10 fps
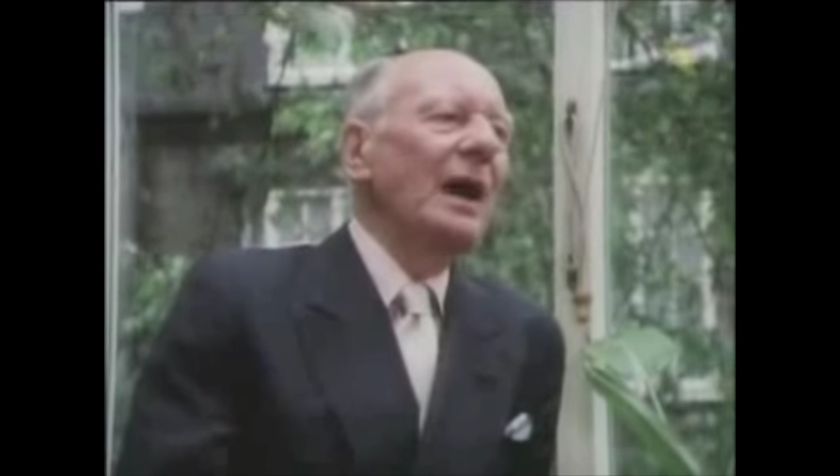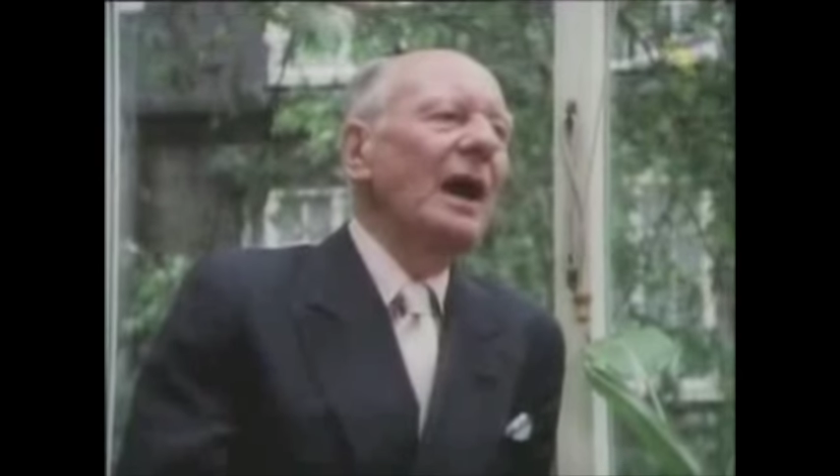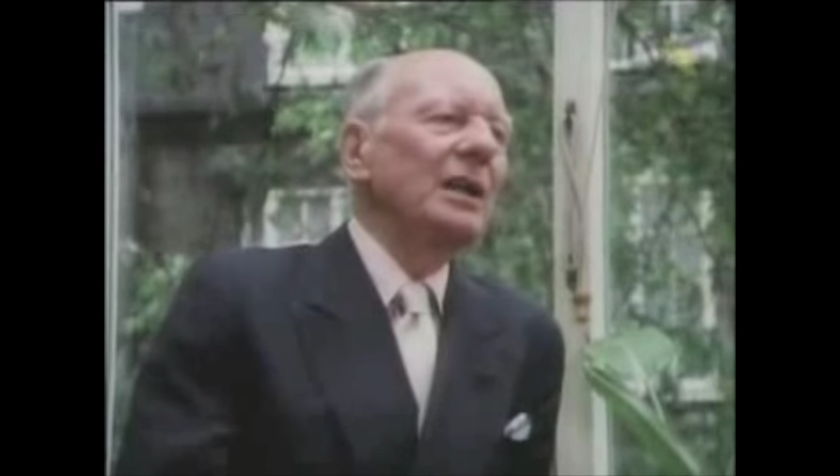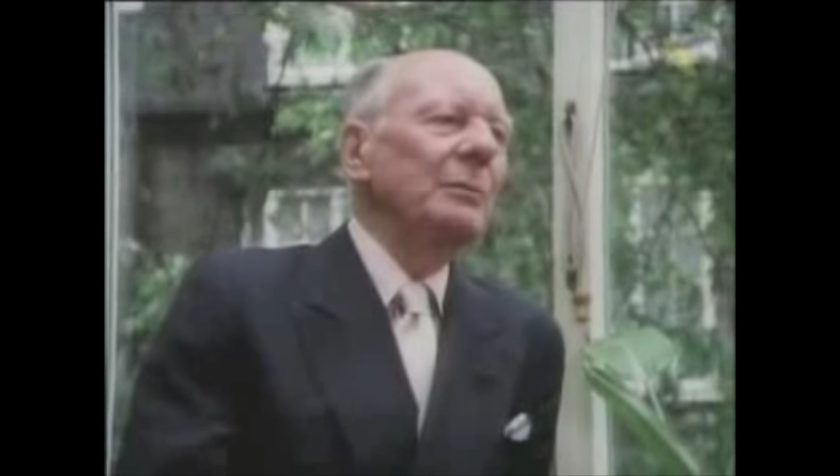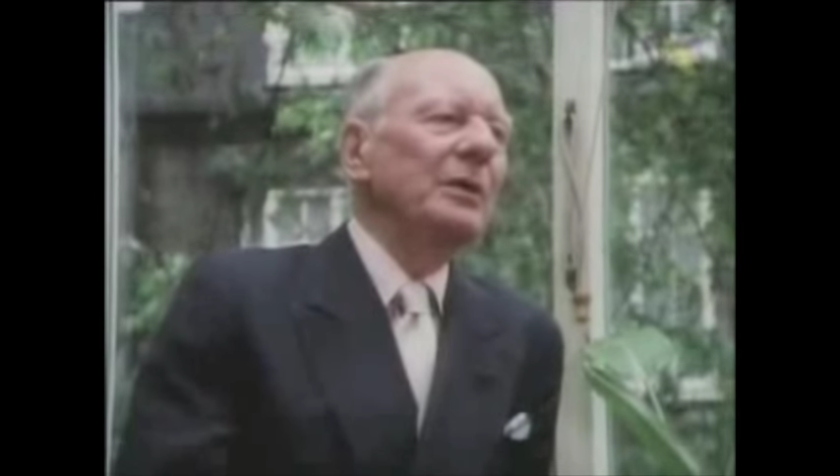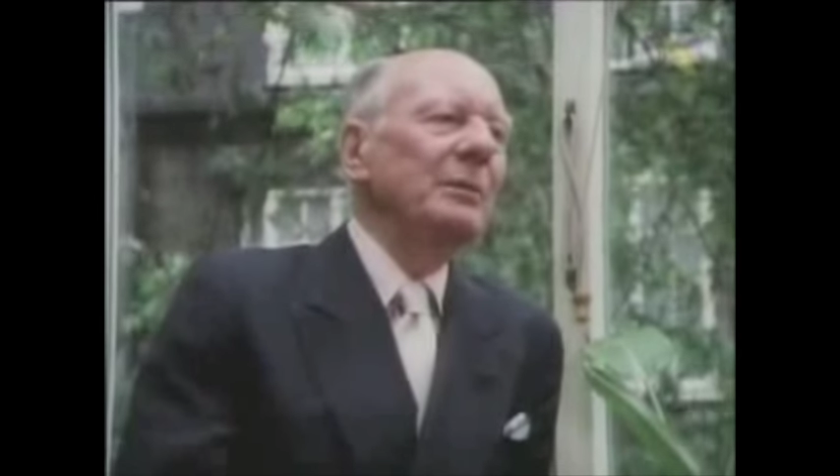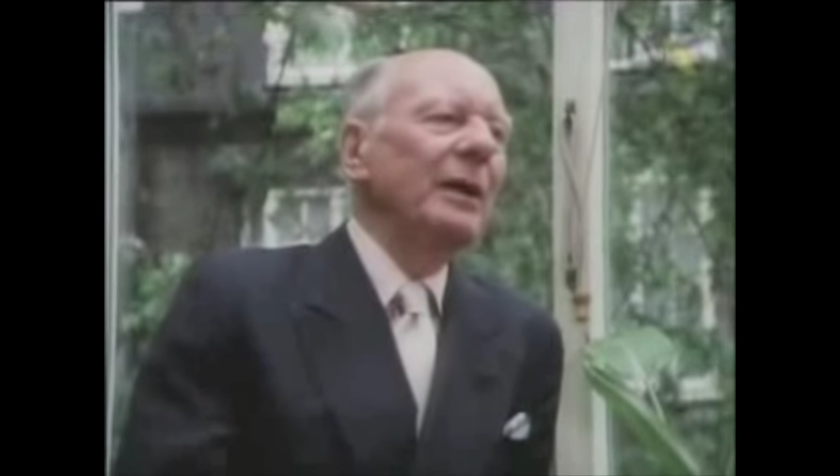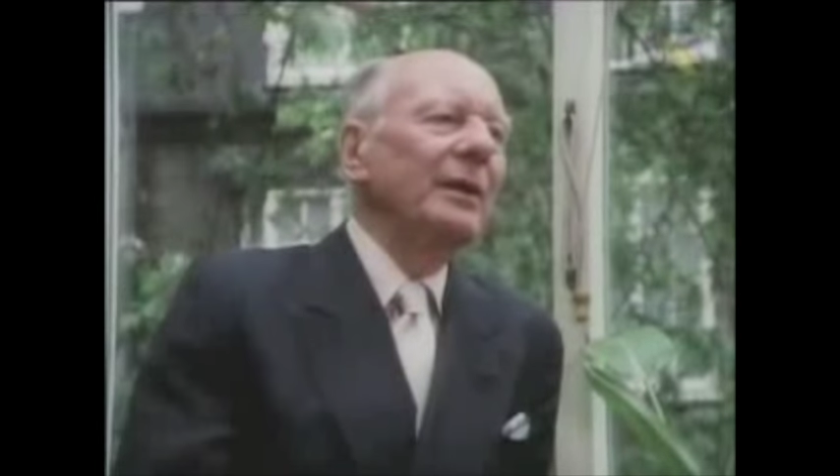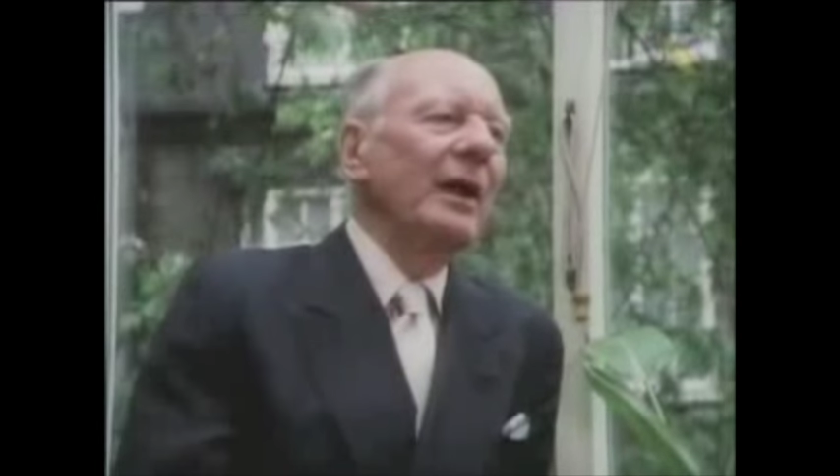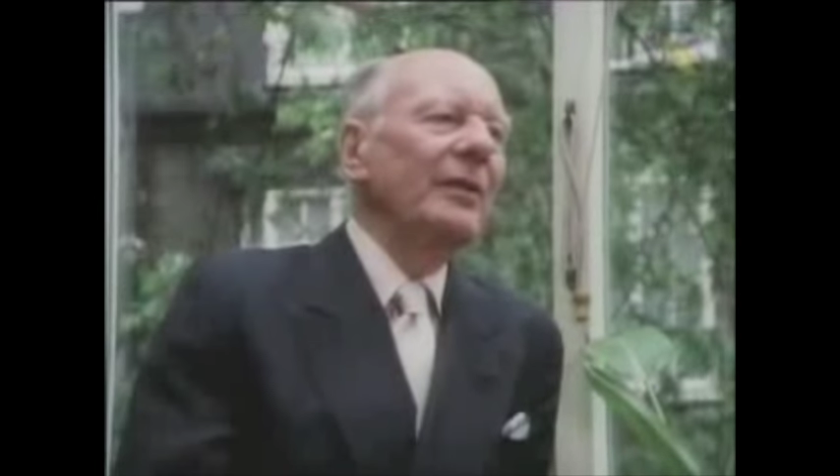argument
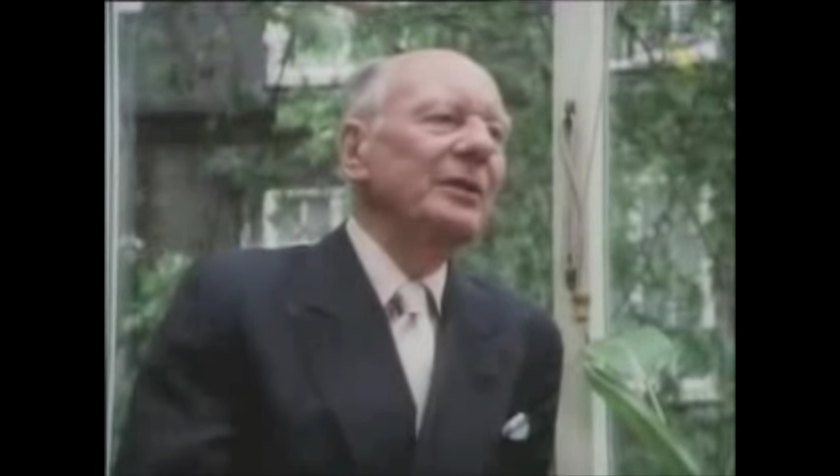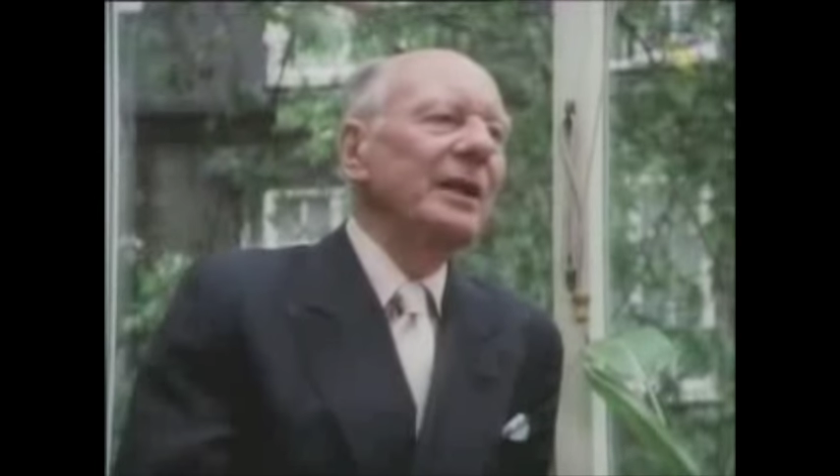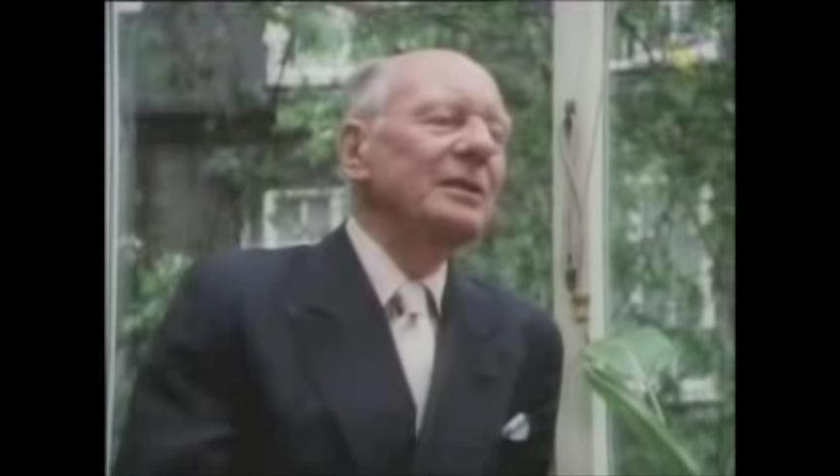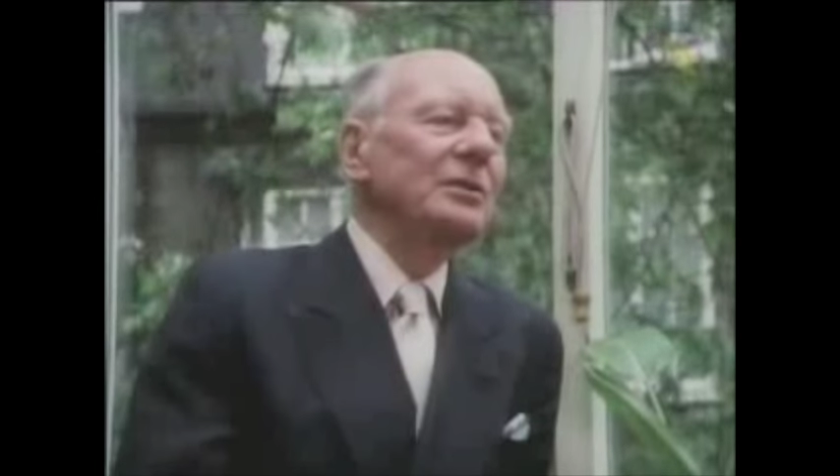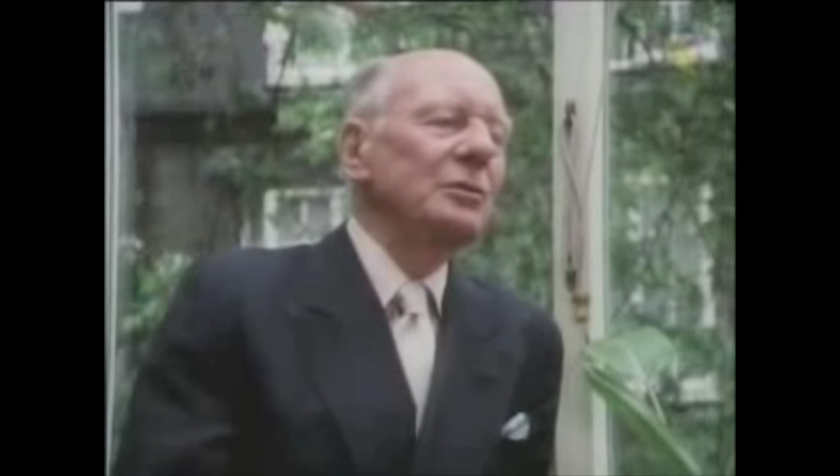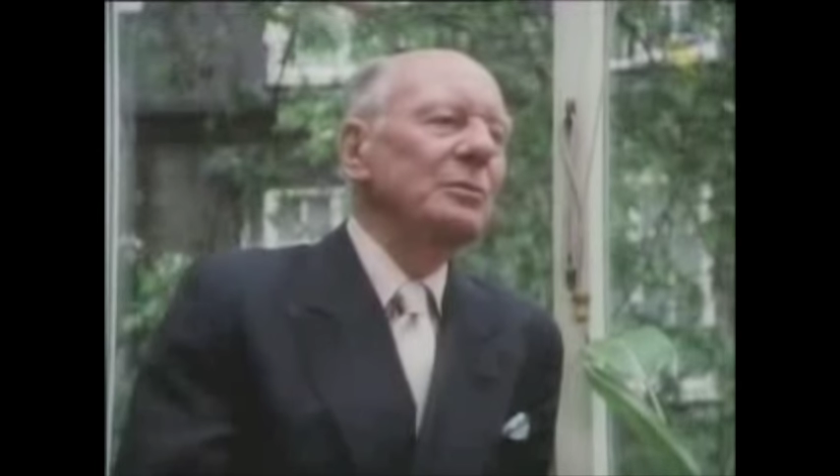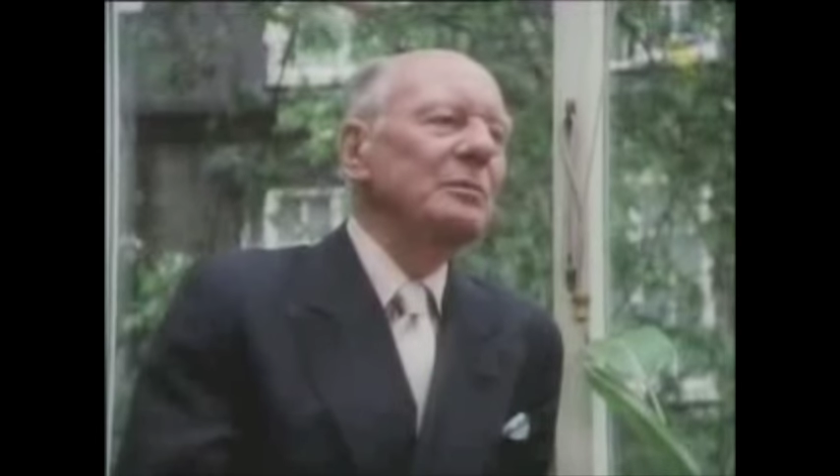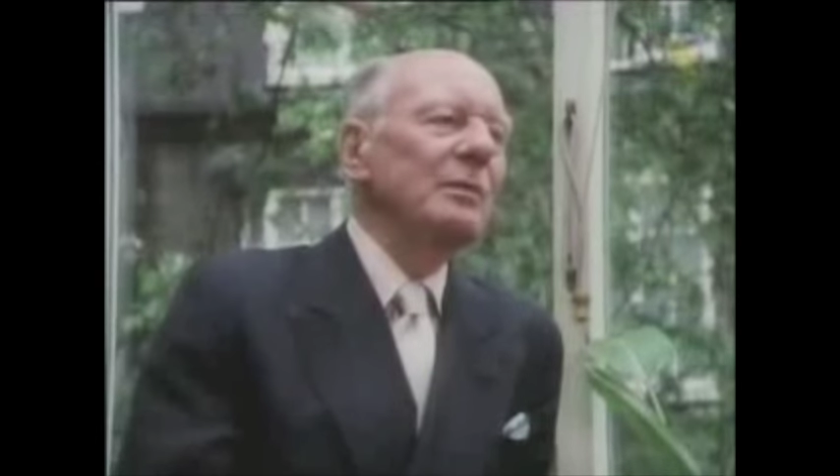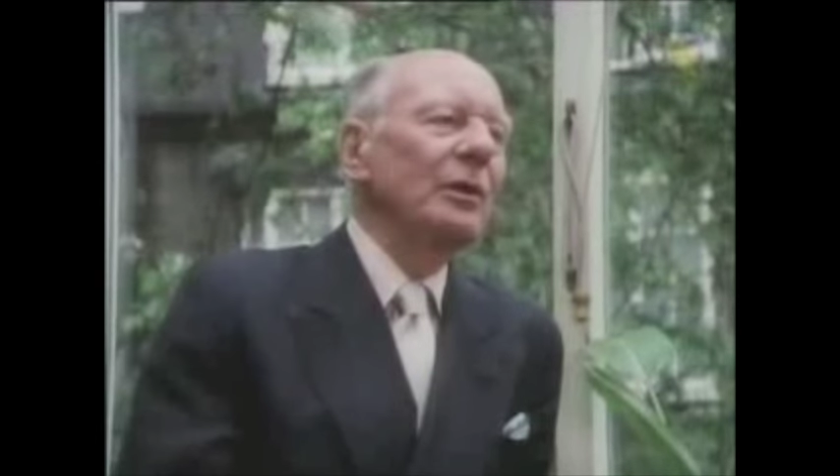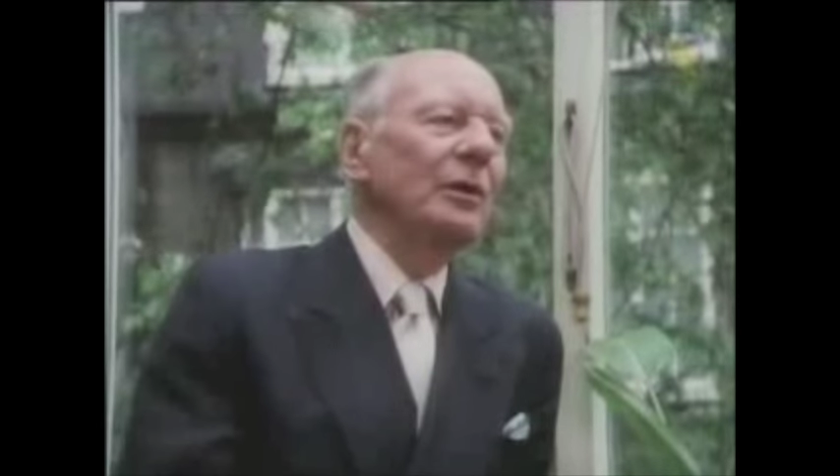about how the text should be
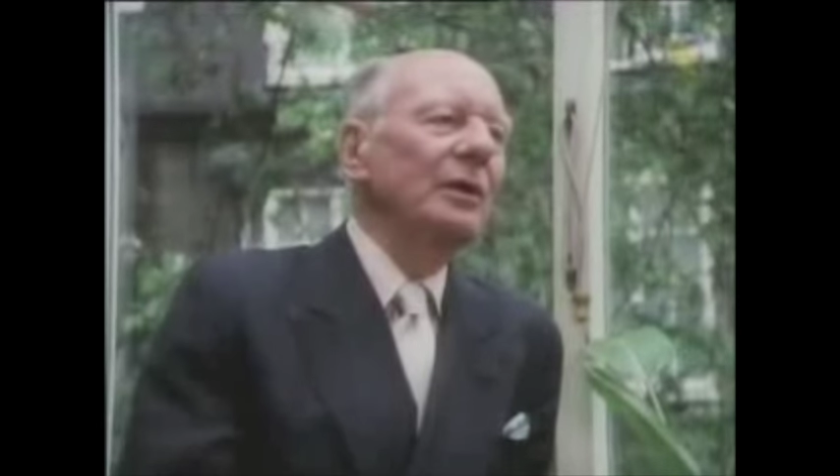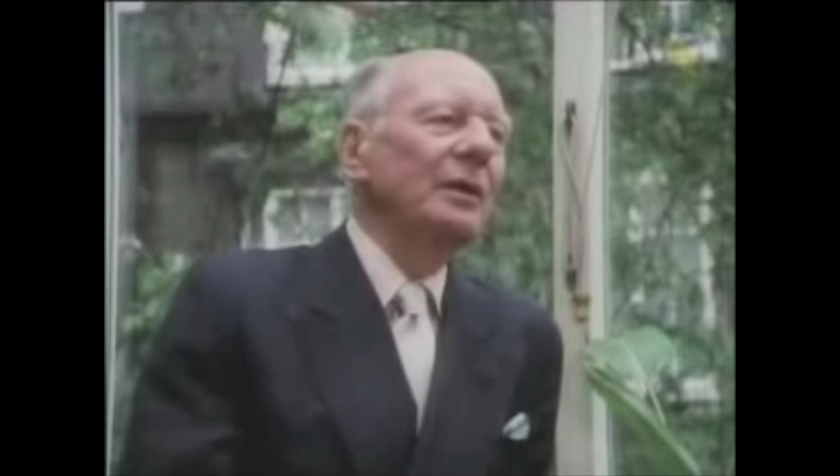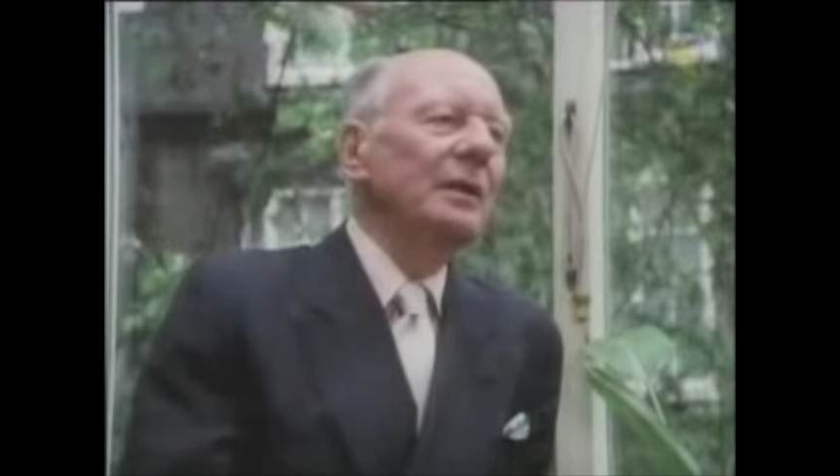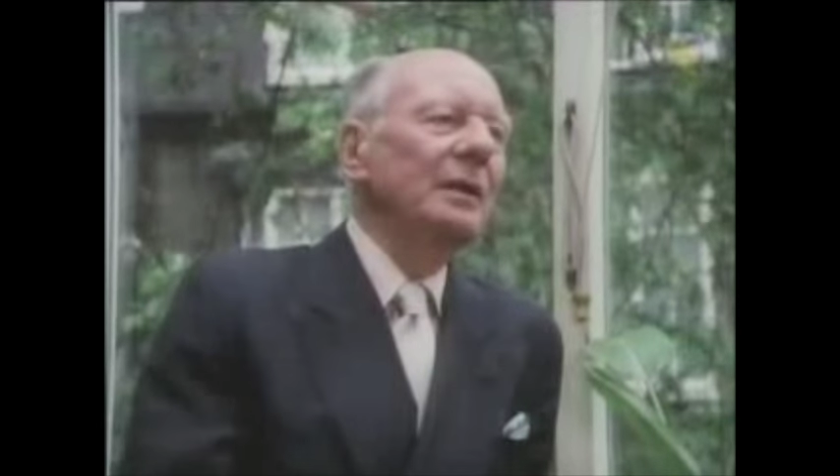spoken.